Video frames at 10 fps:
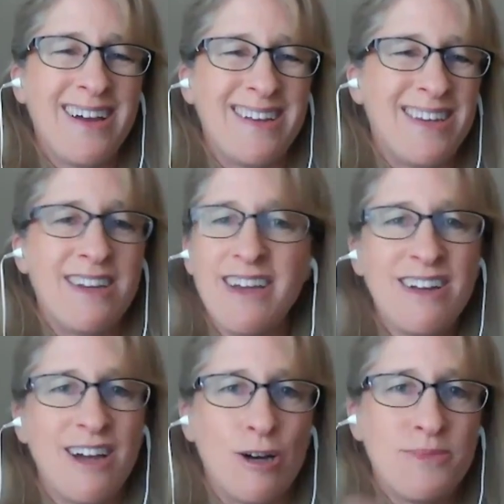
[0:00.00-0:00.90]
not
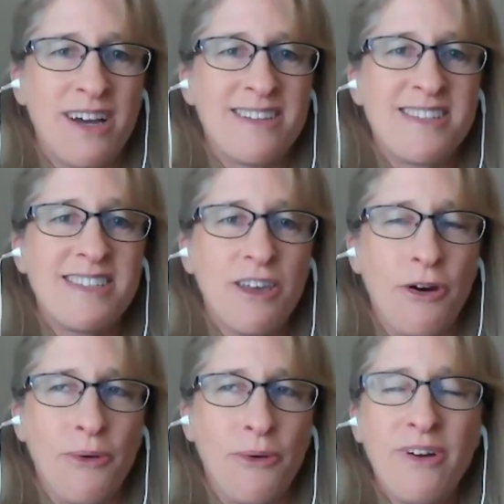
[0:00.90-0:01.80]
.com,
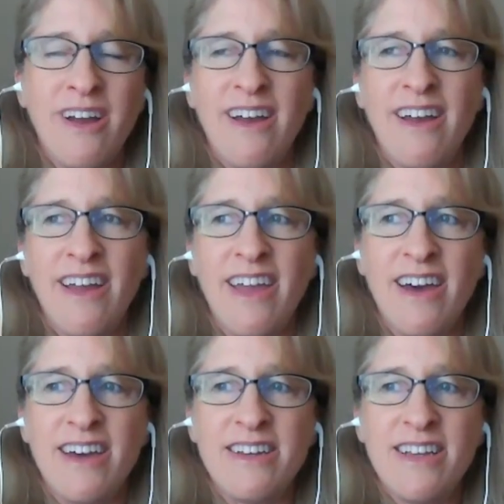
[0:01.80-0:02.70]
.co.
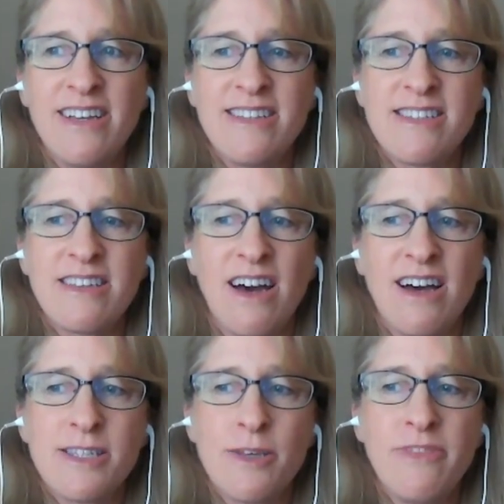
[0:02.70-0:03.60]
And it's
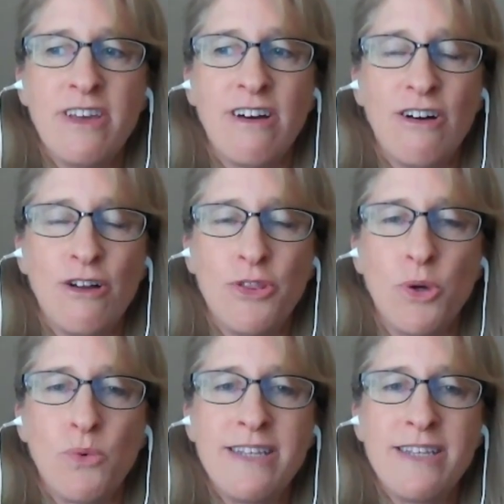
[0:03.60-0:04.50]
got something called the
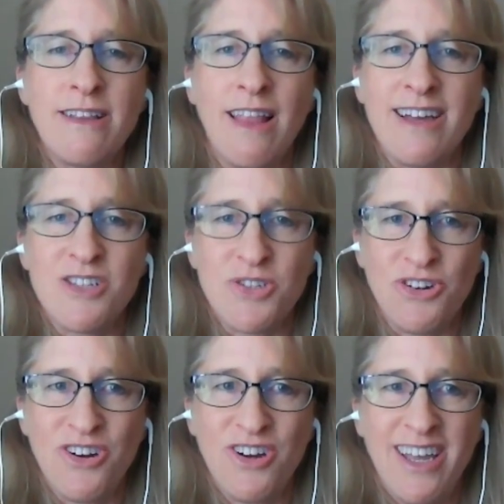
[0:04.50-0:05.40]

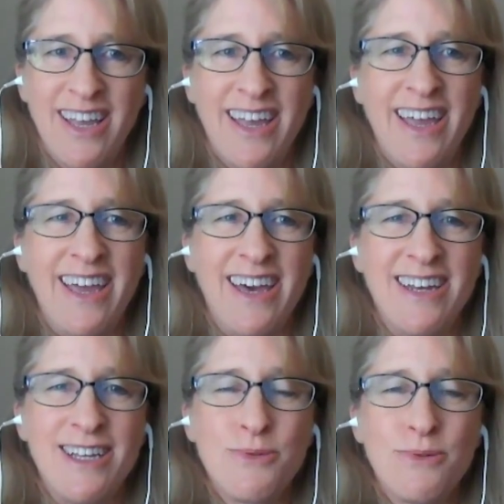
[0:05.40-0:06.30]
Rentalizer.
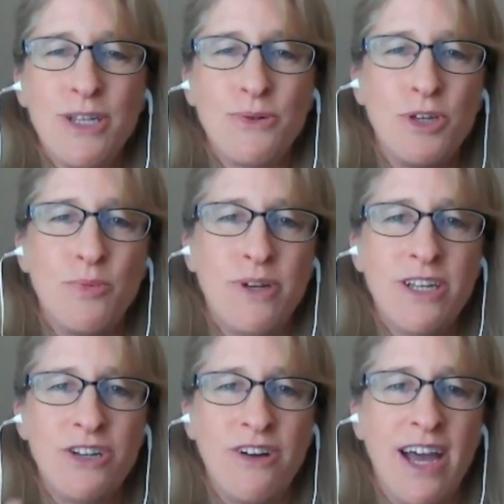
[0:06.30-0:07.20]
And it's really cool. You put in
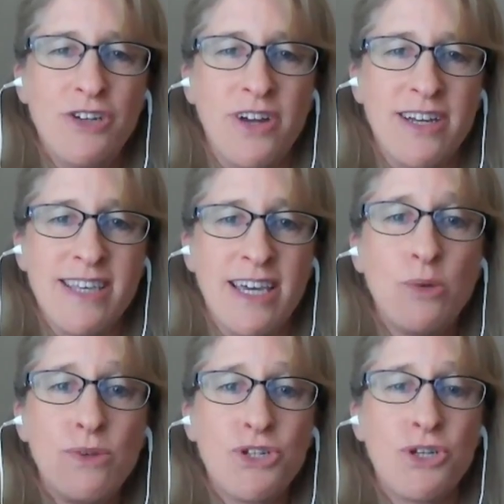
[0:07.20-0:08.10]
your address and it
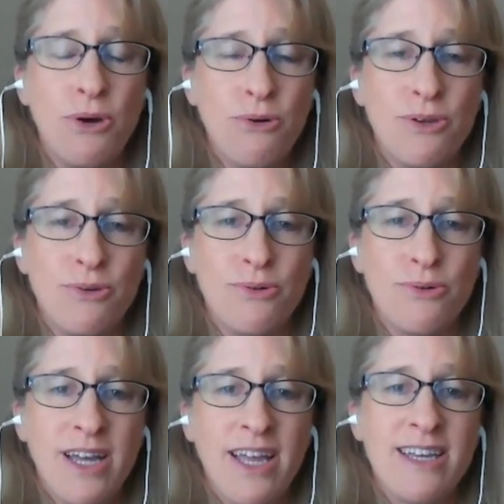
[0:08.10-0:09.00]
will show you
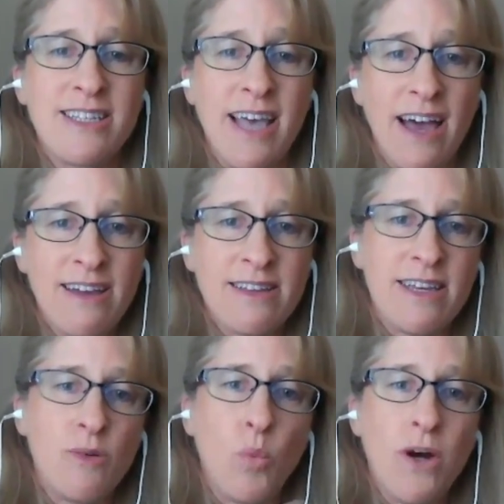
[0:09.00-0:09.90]

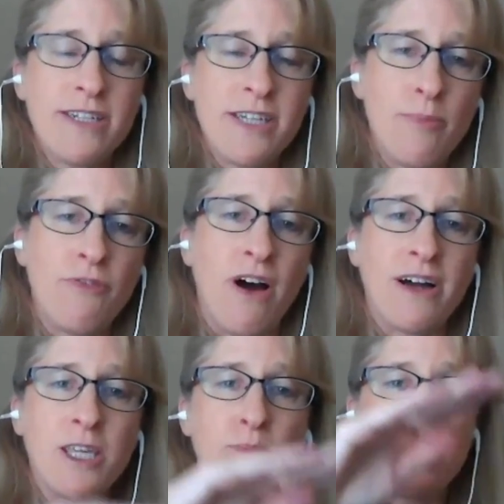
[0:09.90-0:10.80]
exactly what type of
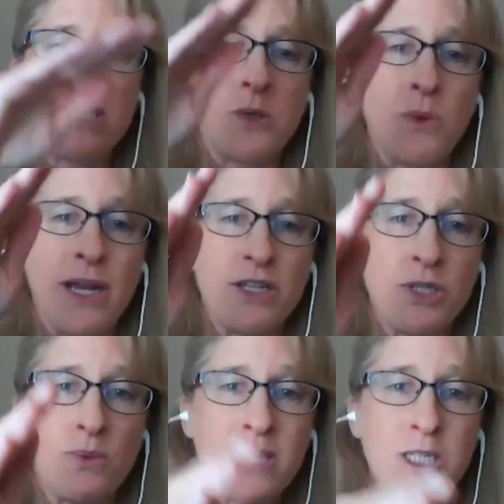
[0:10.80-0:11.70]
occupancy rate
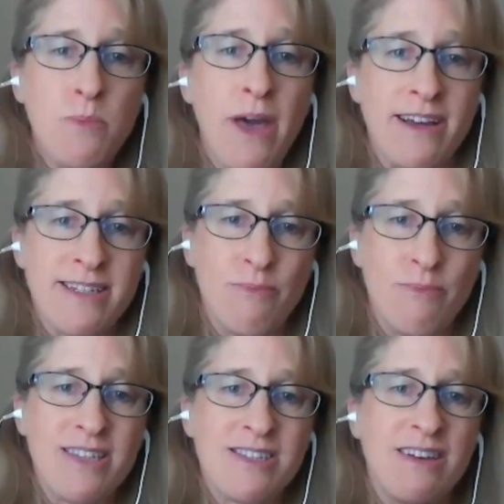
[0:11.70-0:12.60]
to expect
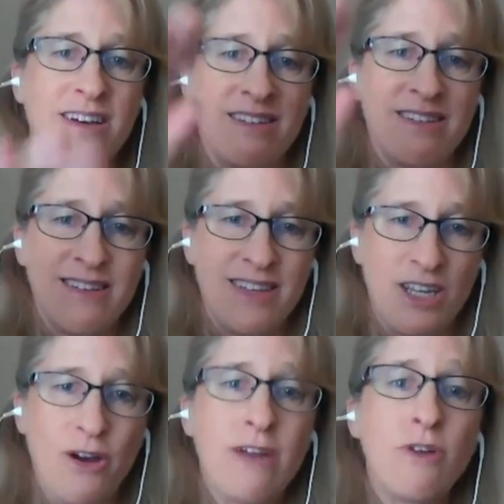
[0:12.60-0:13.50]
based on, you
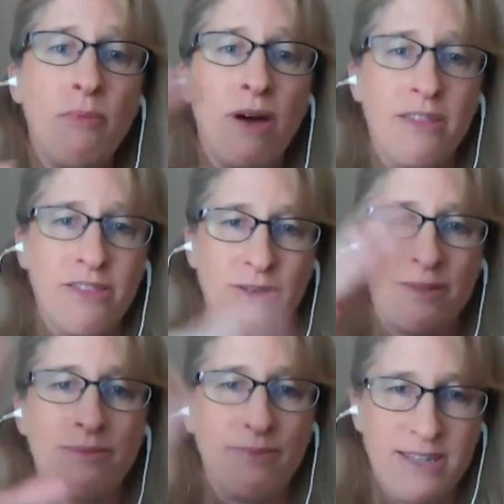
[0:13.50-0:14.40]
know, every month,
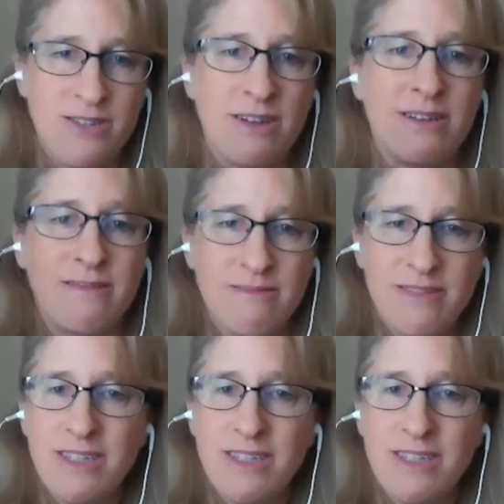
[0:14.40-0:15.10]
based on,